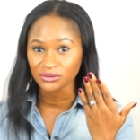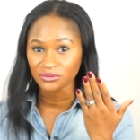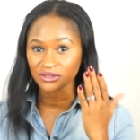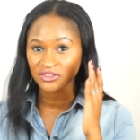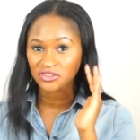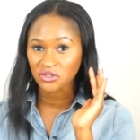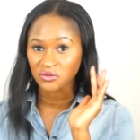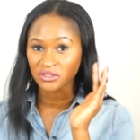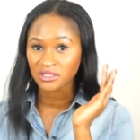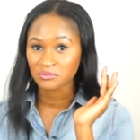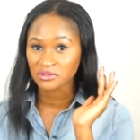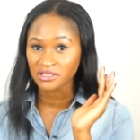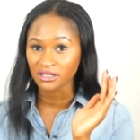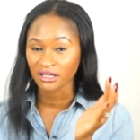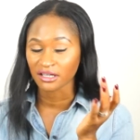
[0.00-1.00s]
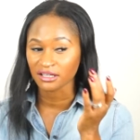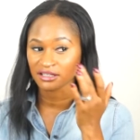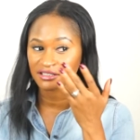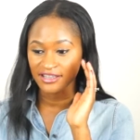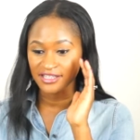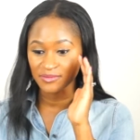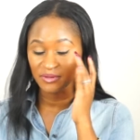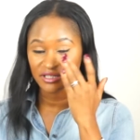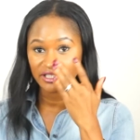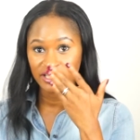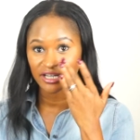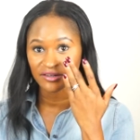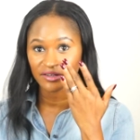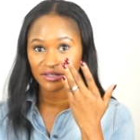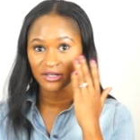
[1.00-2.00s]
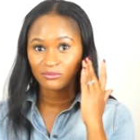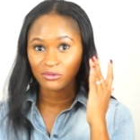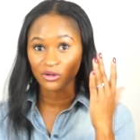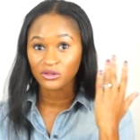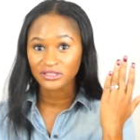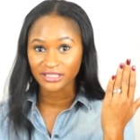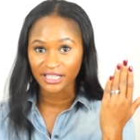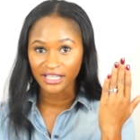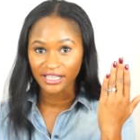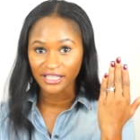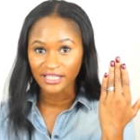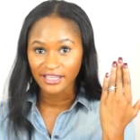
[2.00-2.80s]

it's only because it's been tearing up all day